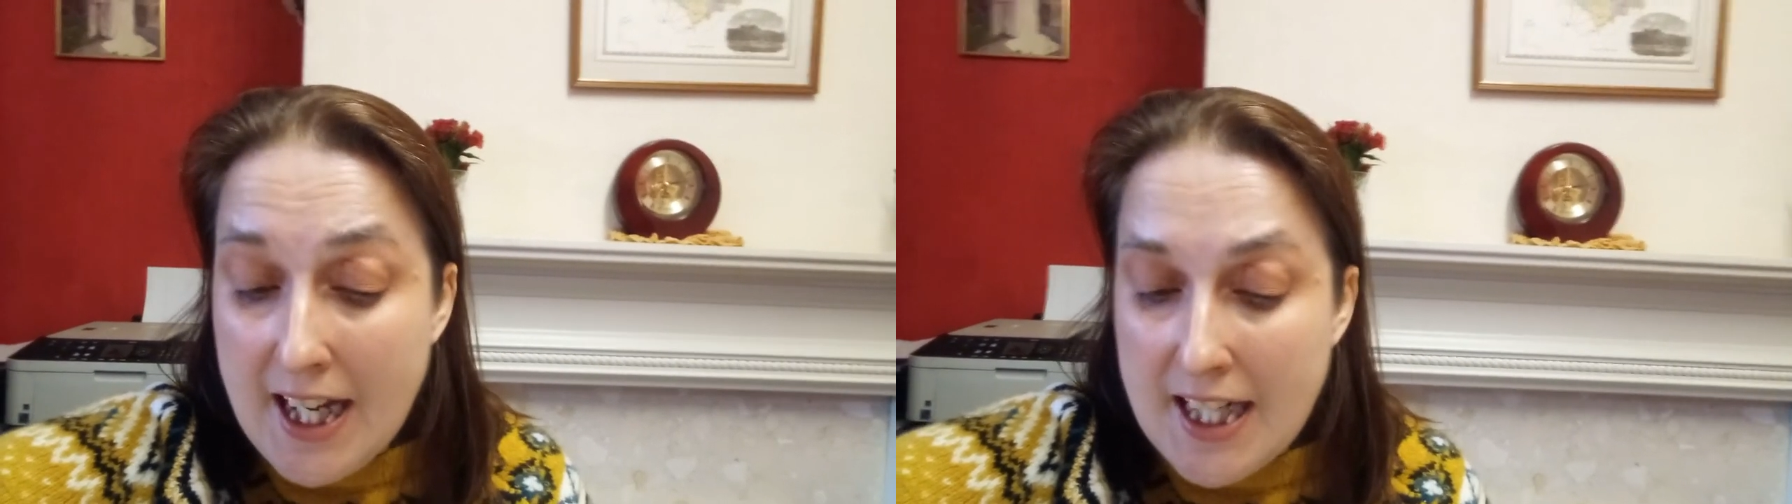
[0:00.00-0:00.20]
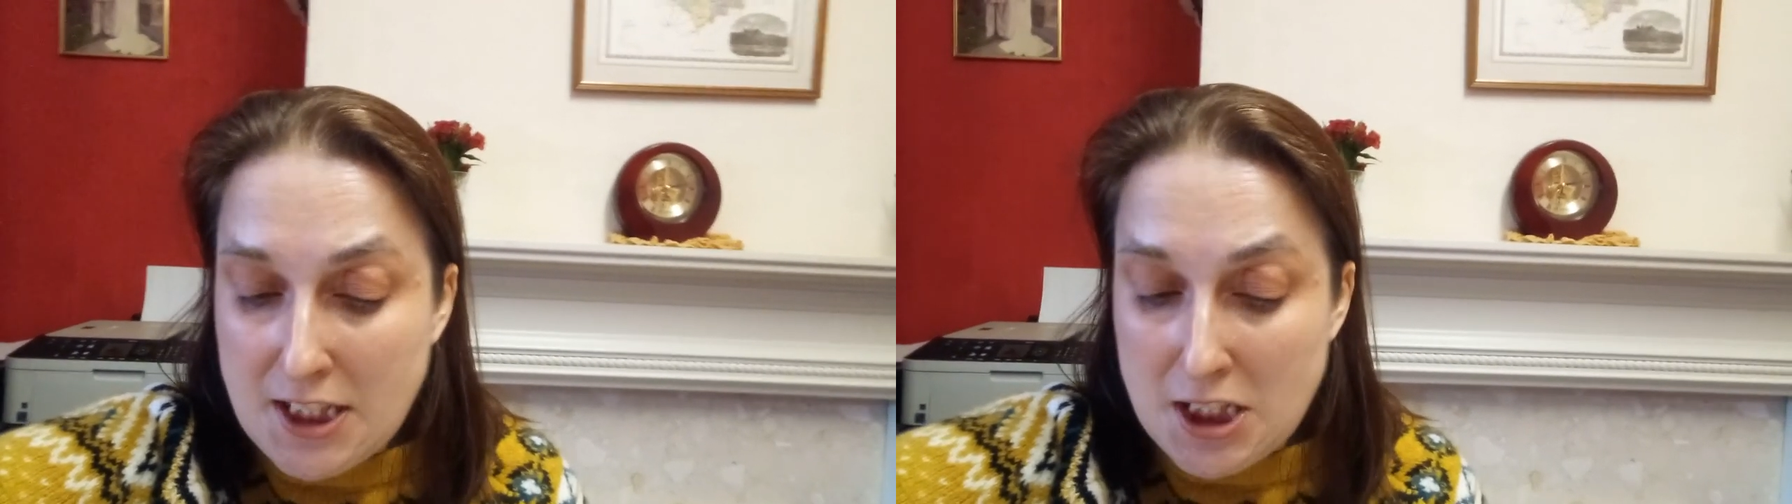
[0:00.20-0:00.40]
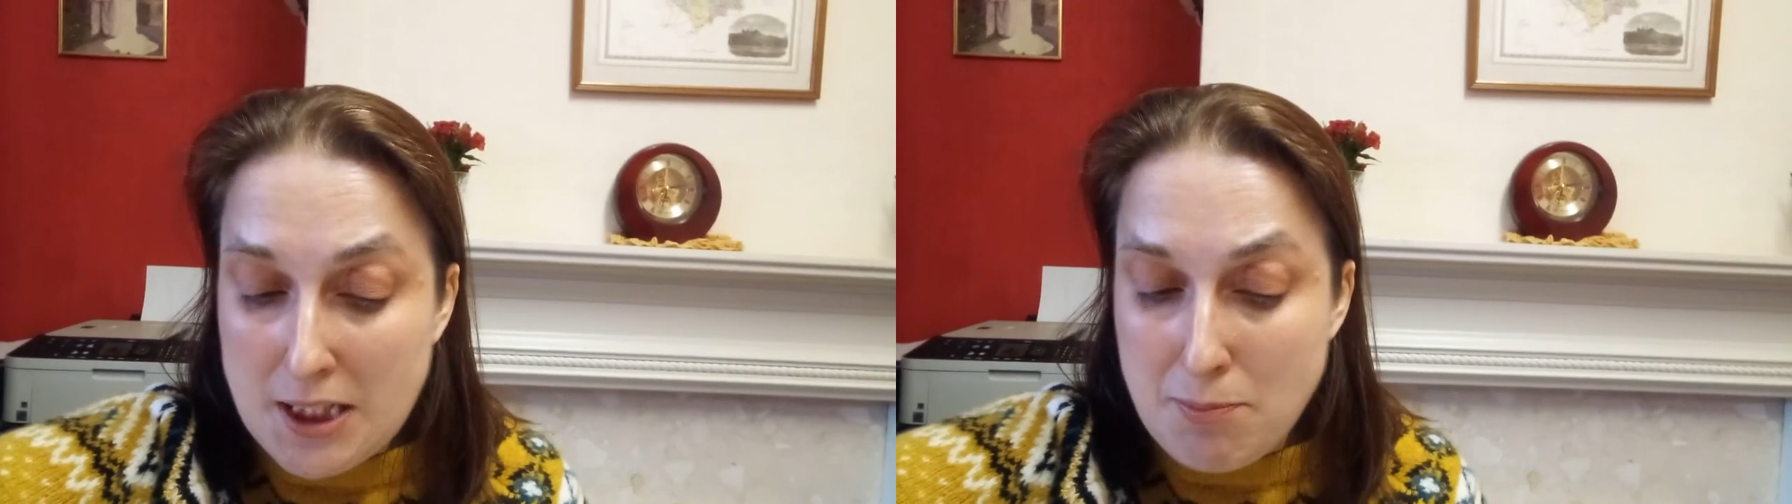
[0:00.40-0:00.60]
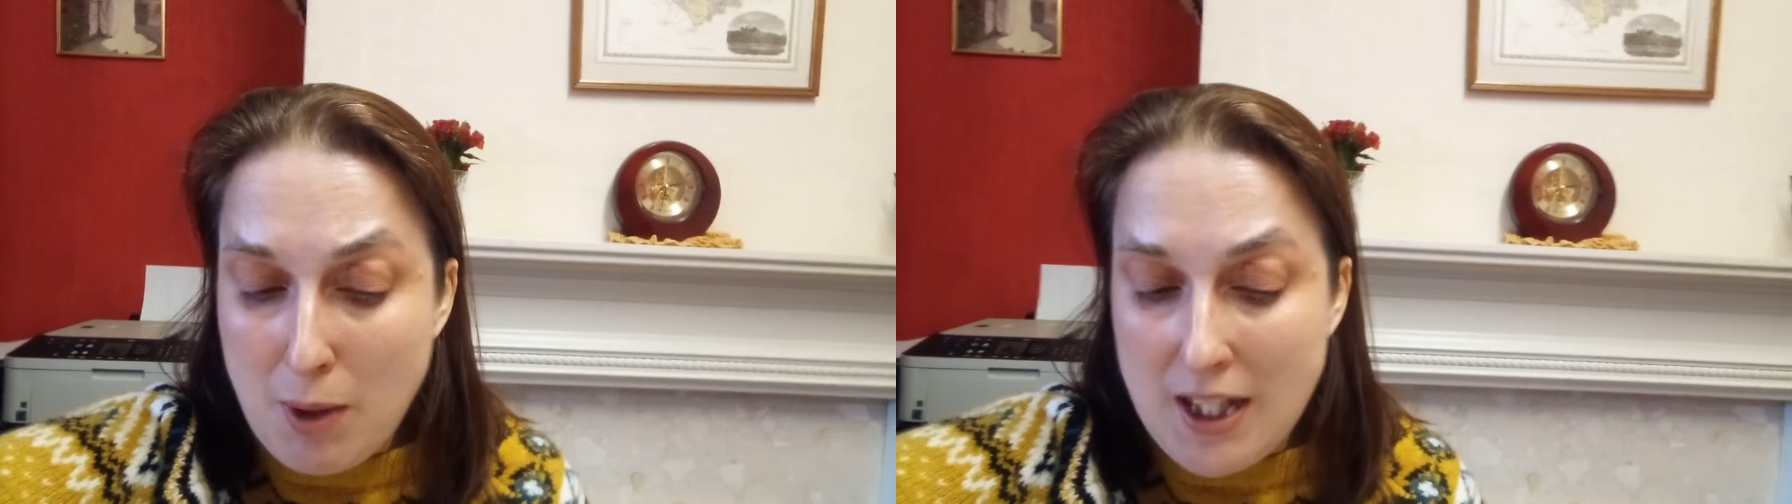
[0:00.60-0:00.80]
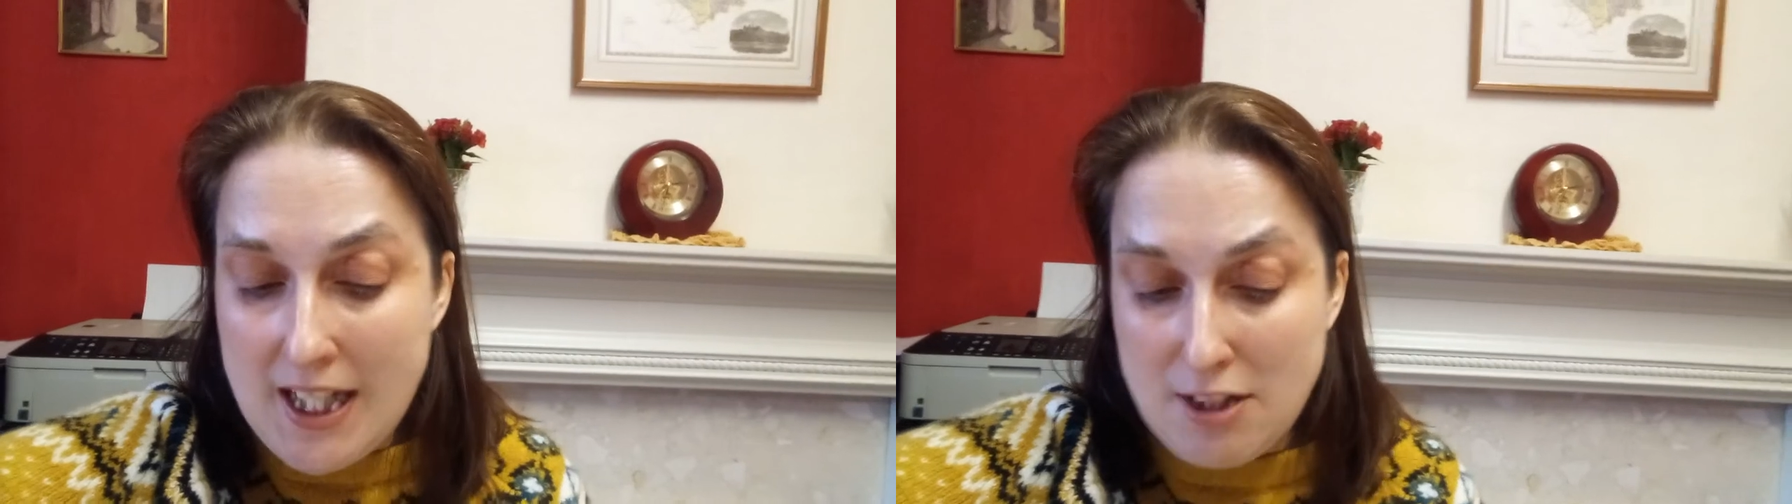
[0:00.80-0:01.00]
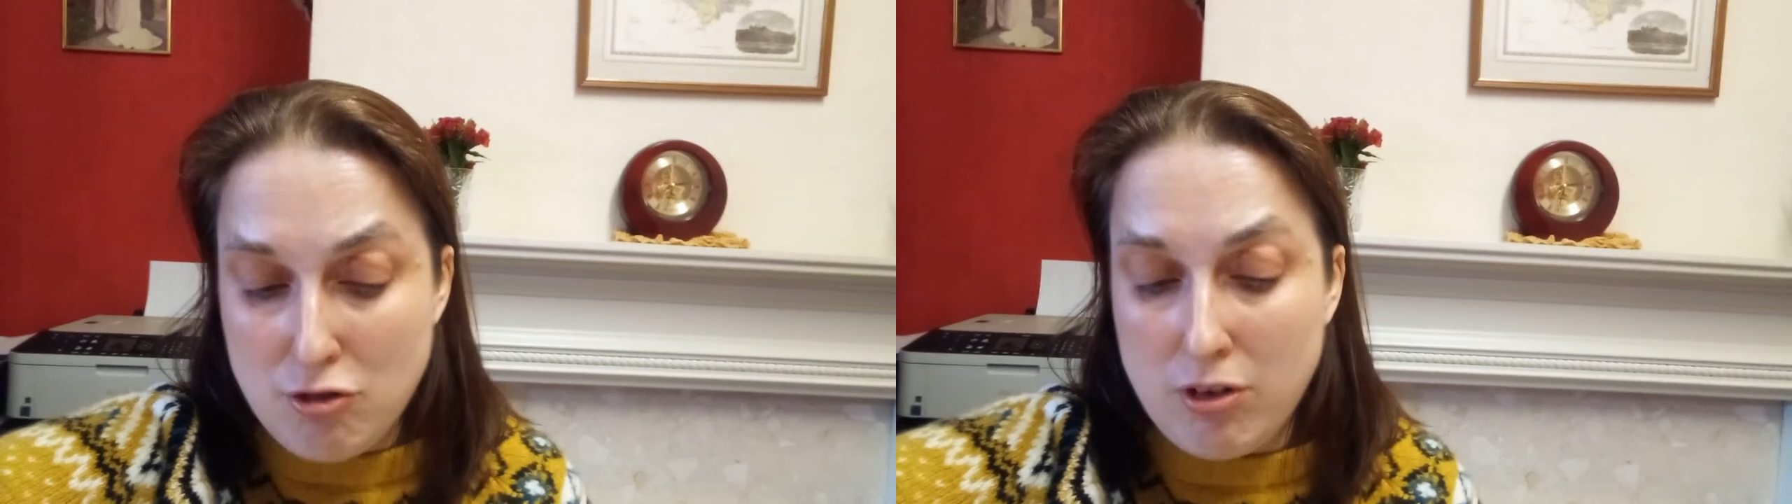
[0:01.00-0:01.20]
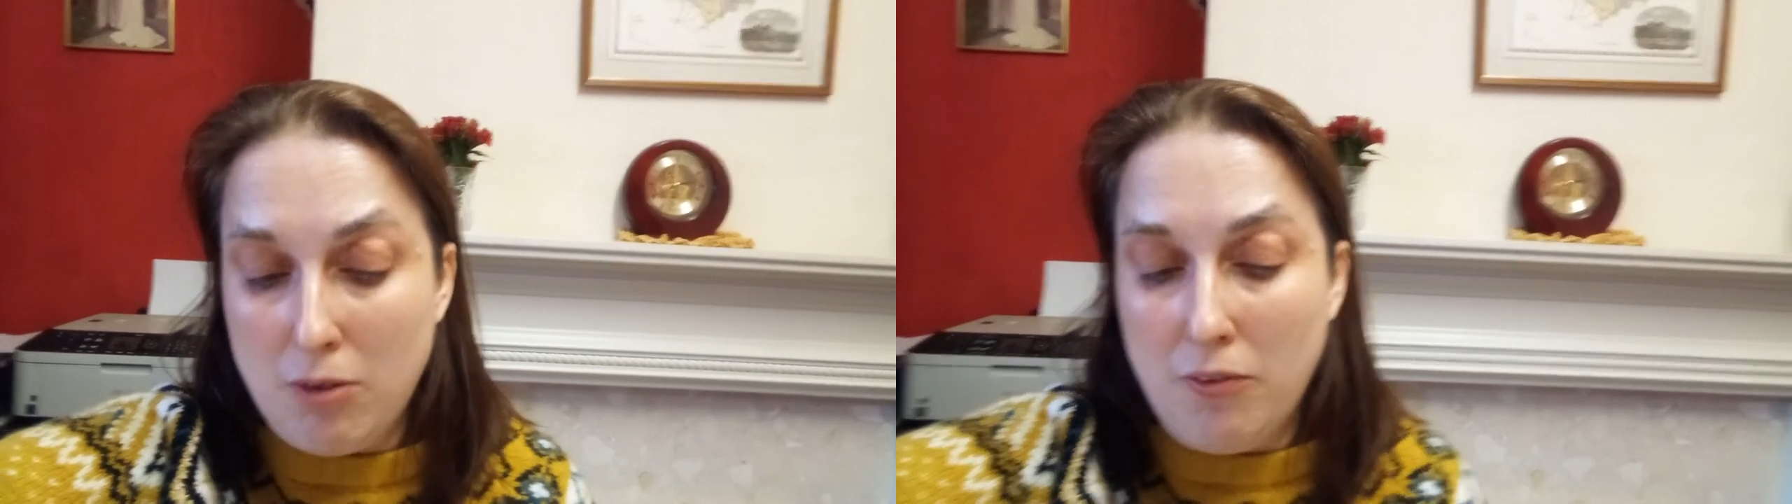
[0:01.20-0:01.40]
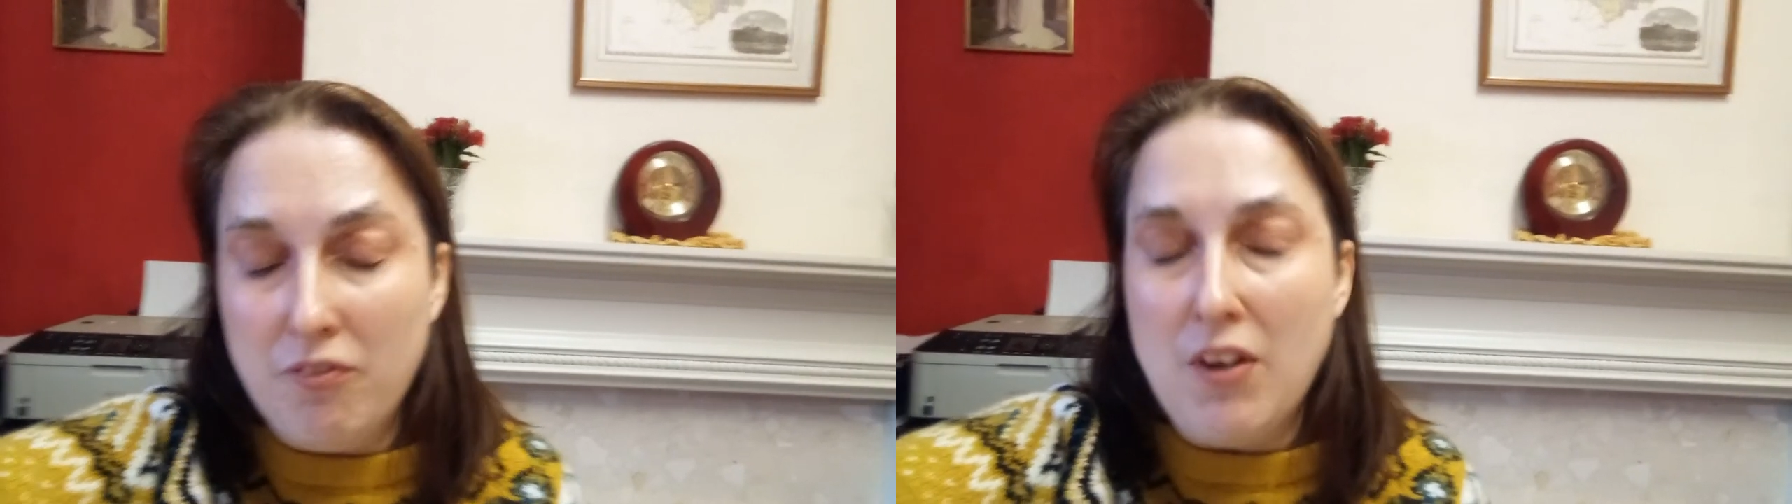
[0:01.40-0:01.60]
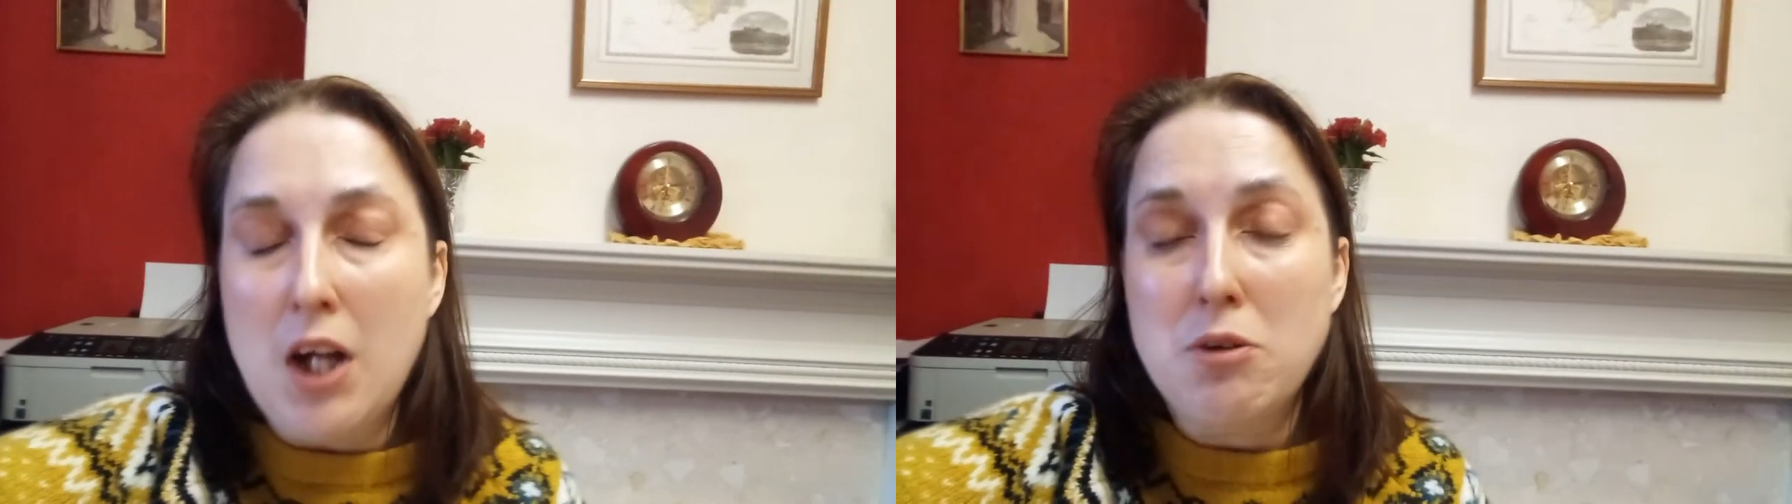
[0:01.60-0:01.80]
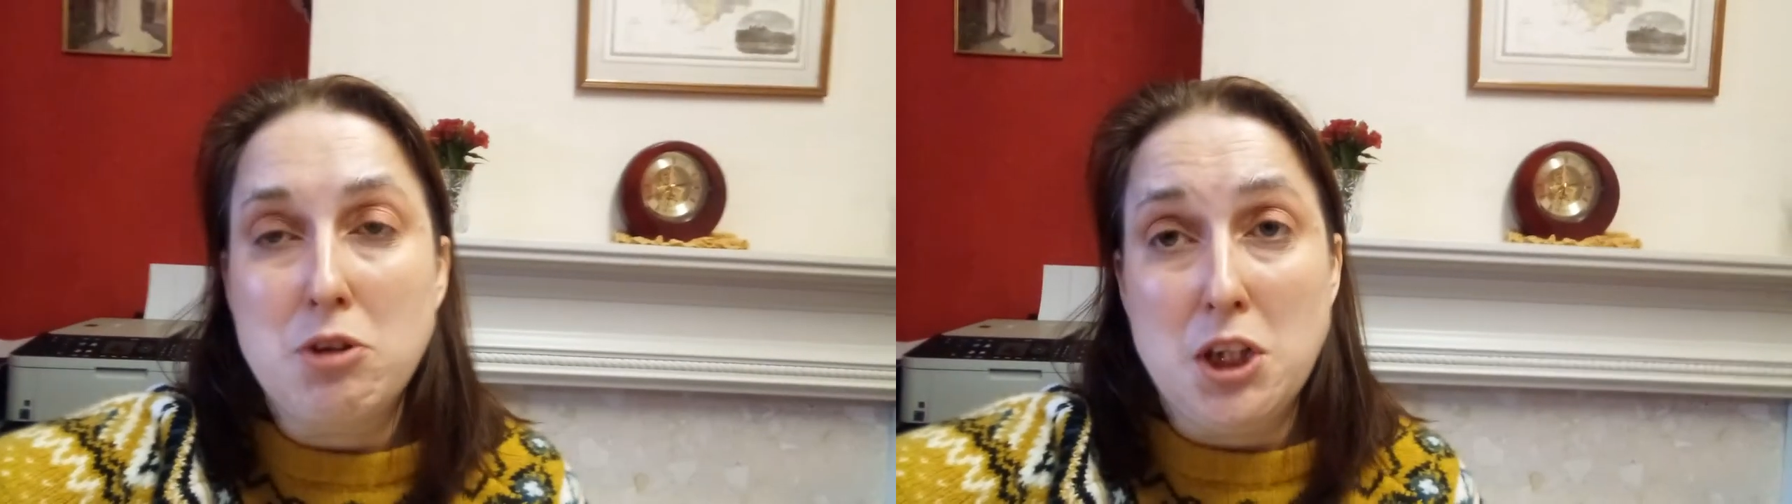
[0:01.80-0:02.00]
a cheaper lateral
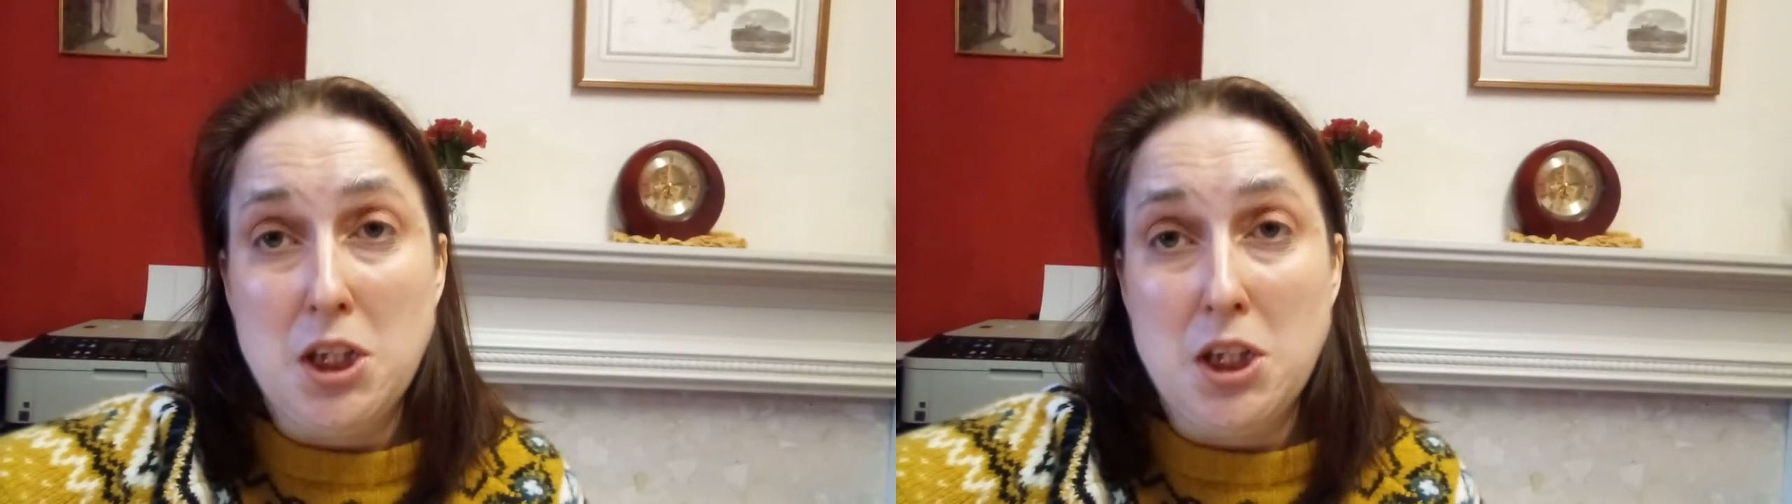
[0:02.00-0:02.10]
flow